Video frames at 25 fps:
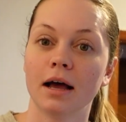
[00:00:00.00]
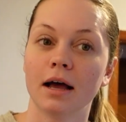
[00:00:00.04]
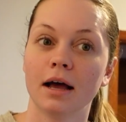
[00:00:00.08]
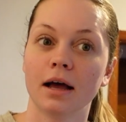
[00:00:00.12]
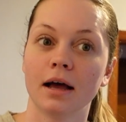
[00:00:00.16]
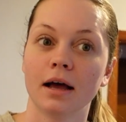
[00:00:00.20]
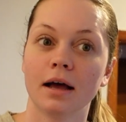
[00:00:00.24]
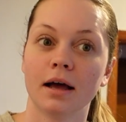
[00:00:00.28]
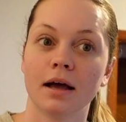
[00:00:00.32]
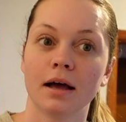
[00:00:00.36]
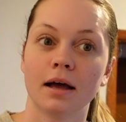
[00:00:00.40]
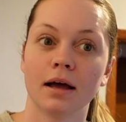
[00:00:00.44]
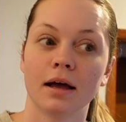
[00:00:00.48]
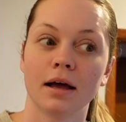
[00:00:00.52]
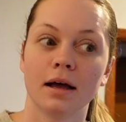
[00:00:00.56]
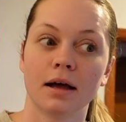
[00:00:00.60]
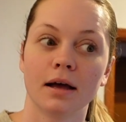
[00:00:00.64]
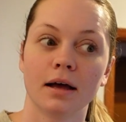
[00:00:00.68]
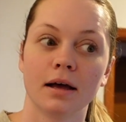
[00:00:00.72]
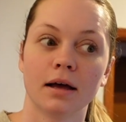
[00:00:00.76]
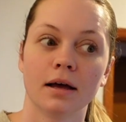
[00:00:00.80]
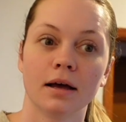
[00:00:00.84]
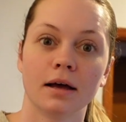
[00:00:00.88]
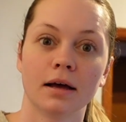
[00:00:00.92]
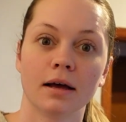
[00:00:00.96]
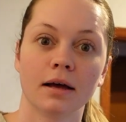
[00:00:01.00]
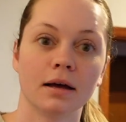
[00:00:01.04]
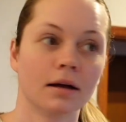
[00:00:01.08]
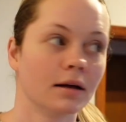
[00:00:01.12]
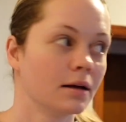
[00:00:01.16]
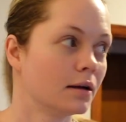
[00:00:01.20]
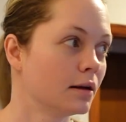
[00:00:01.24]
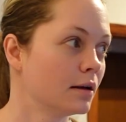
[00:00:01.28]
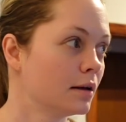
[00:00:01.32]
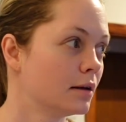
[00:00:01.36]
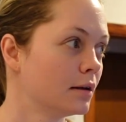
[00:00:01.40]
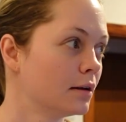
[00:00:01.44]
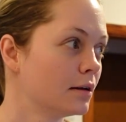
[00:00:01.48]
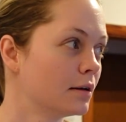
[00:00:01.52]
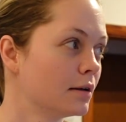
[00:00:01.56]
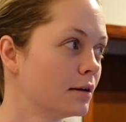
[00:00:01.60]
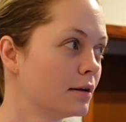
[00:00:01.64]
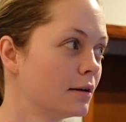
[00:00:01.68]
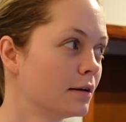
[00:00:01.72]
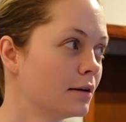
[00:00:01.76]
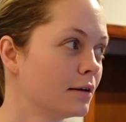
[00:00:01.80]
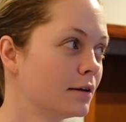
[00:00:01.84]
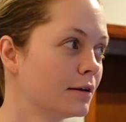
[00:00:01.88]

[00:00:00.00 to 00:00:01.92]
No one is speaking in this clip.